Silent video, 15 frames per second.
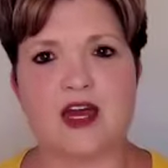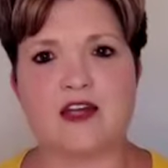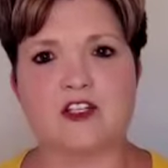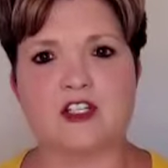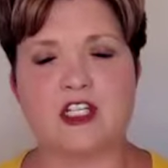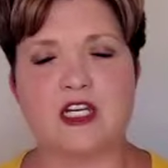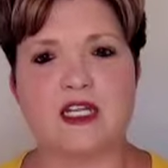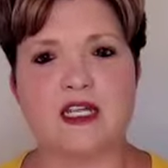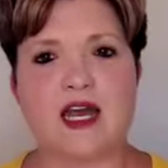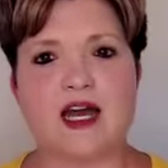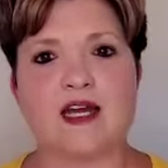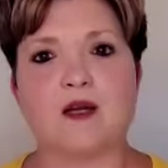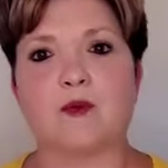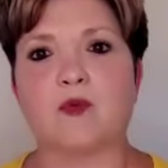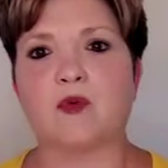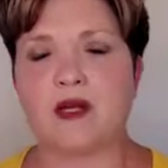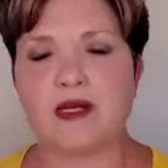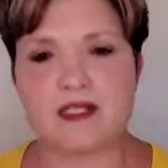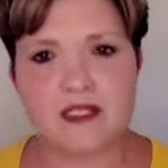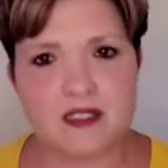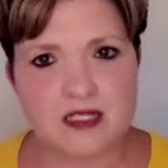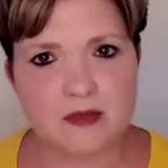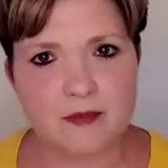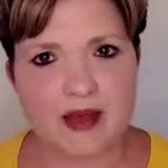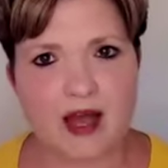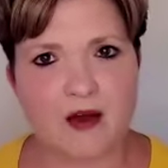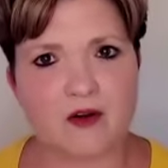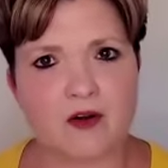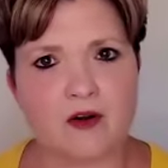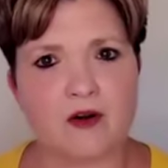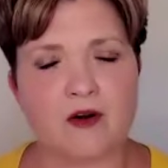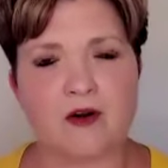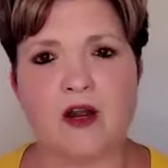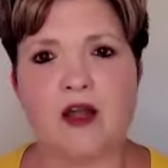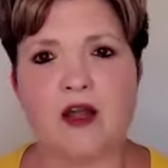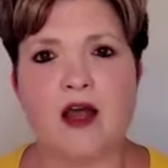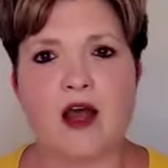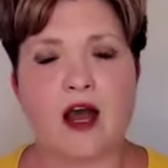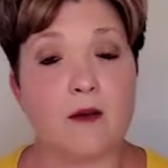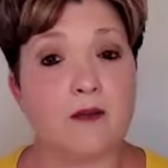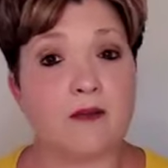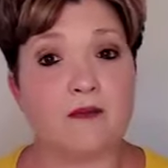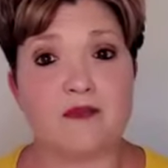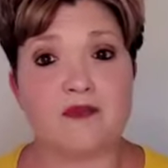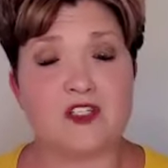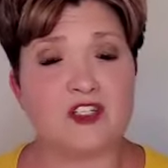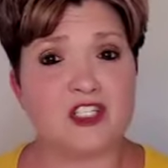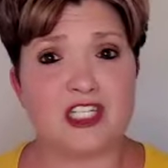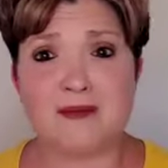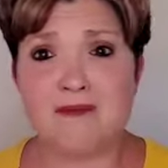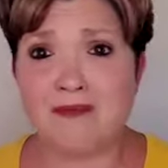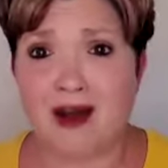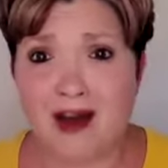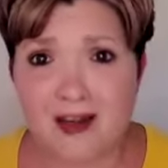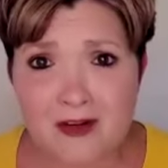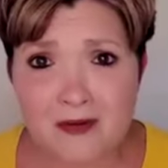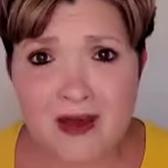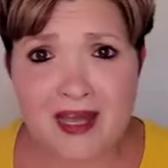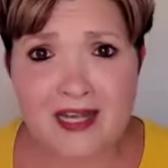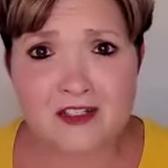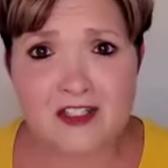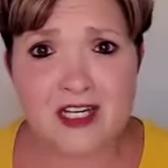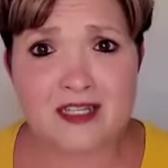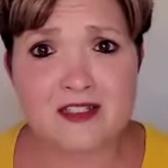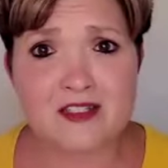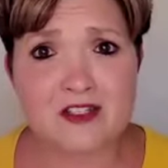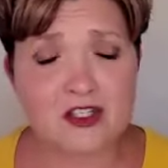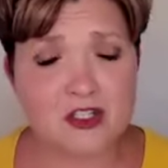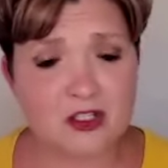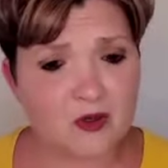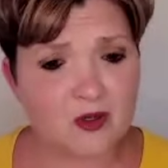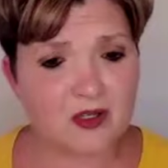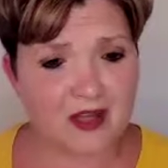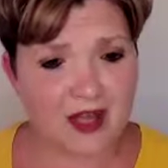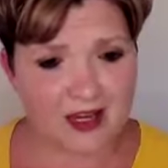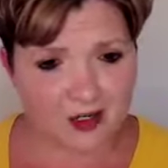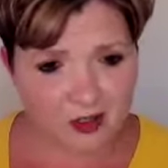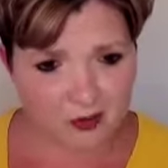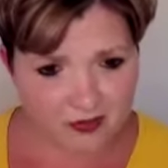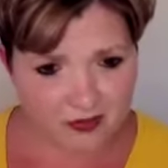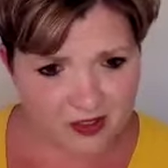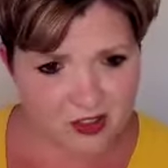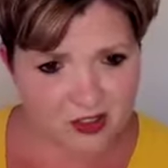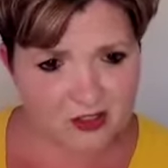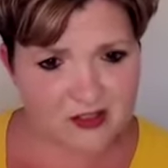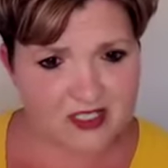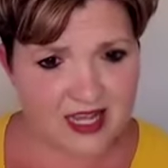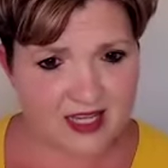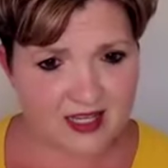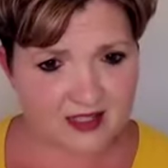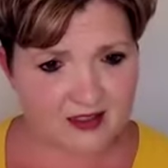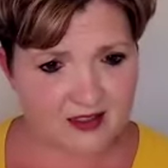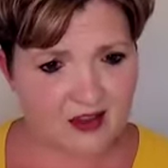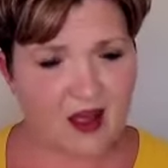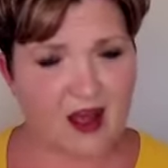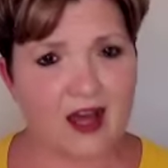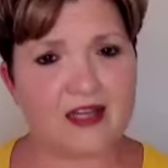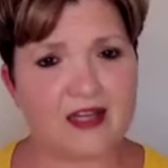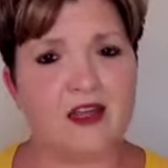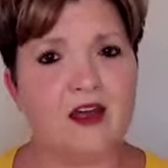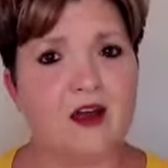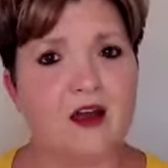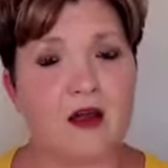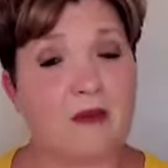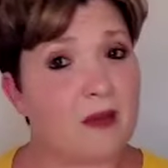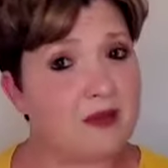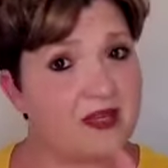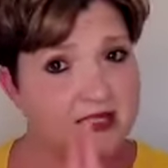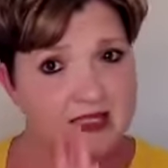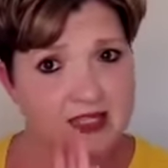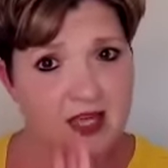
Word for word: that she had a presence about her. Um, did she model by chance too, or like her picture taken a lot? Maybe so,